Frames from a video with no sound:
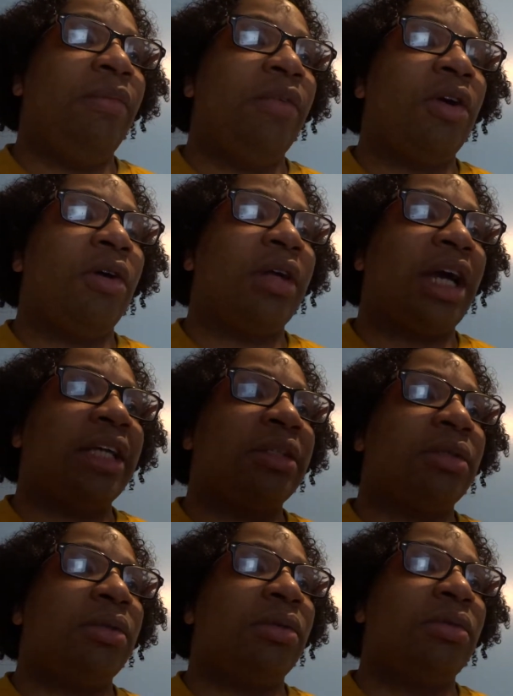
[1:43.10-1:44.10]
going to high
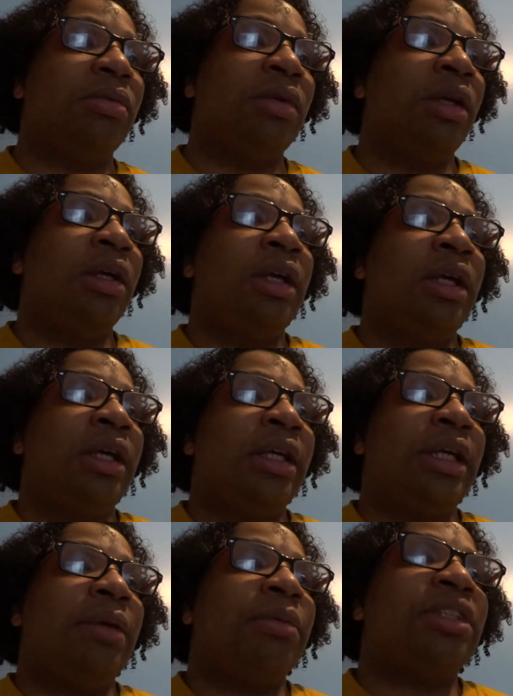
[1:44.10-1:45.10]
school,
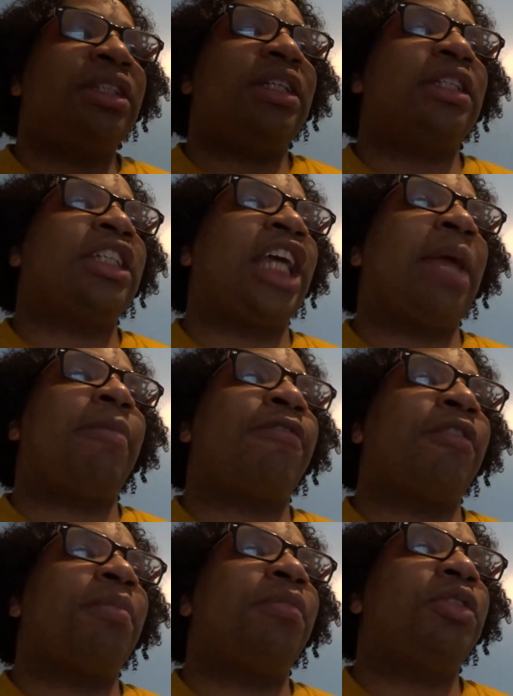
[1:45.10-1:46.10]
it was the escape
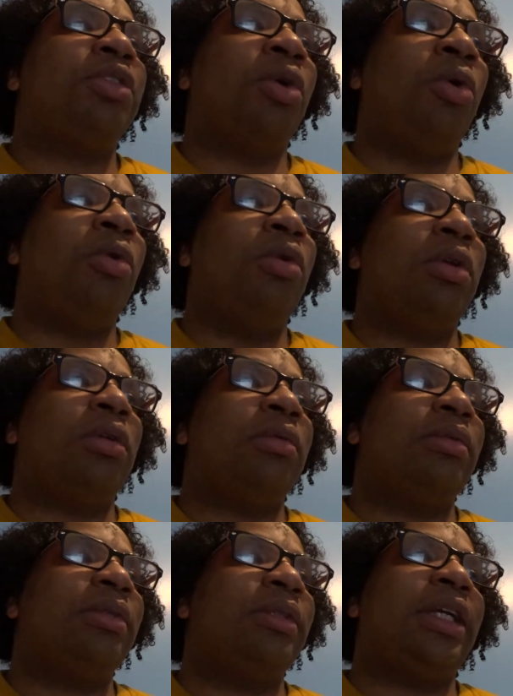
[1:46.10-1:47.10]
from school
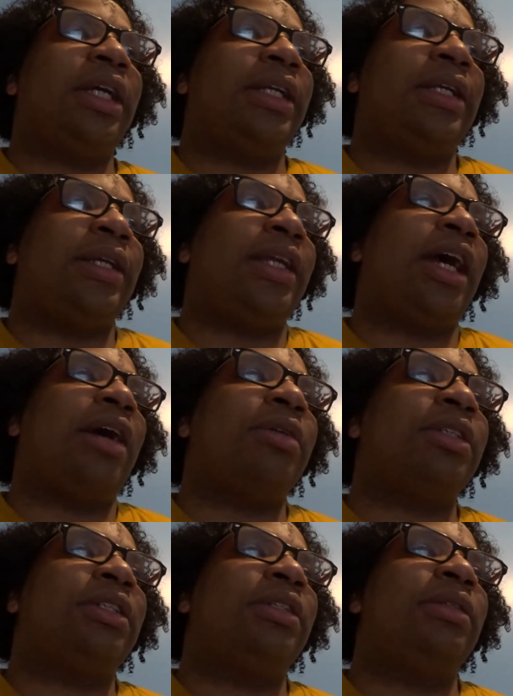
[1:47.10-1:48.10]
and now
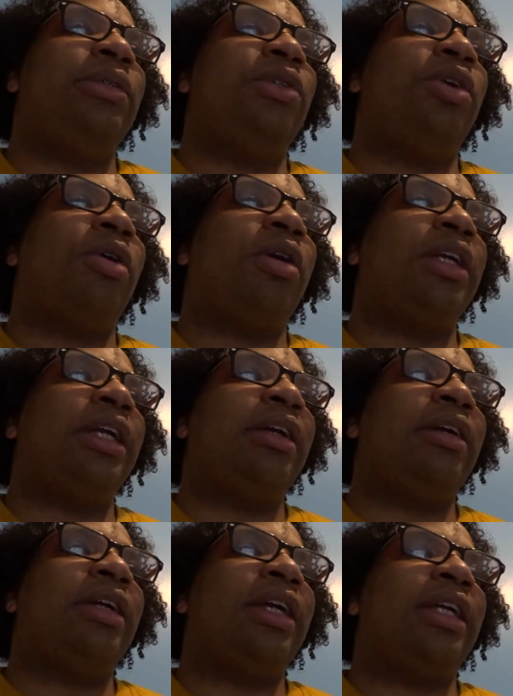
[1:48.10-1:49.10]
it's you go on the
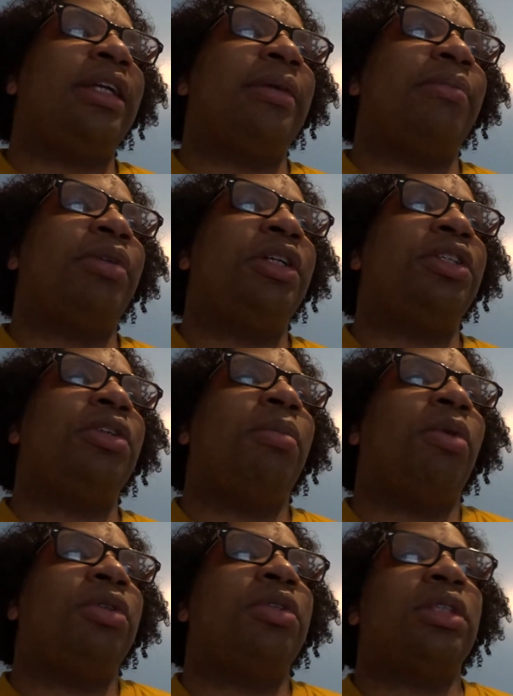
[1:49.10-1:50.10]
internet and i'm pretty sure
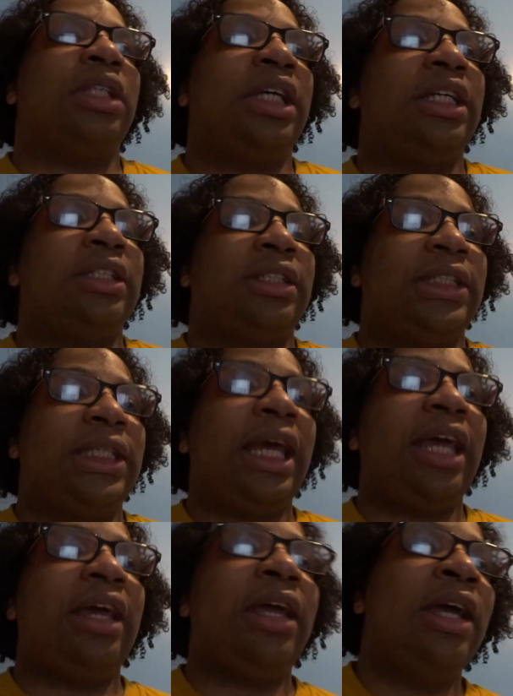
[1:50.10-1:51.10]
most of the kids
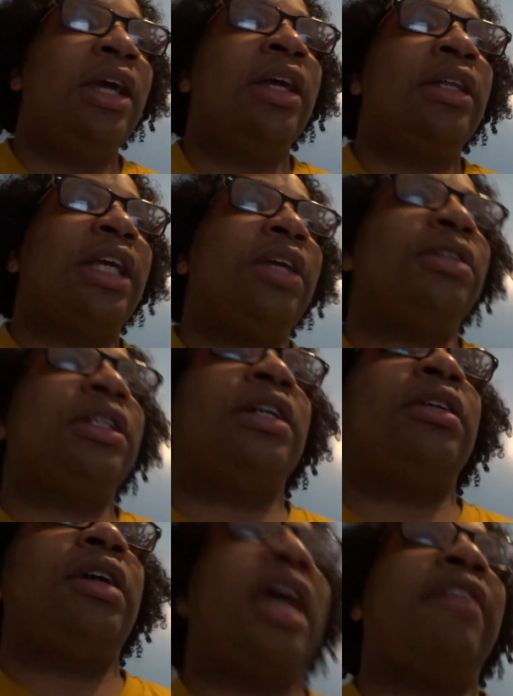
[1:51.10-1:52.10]
today they use the
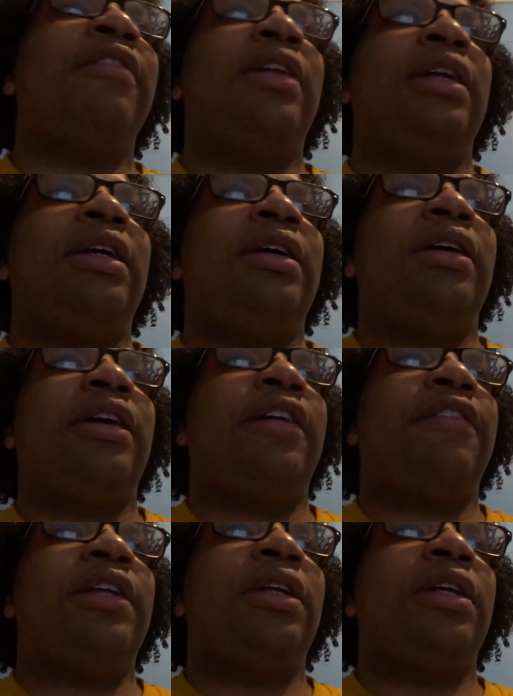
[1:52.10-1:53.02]
internet heavily if they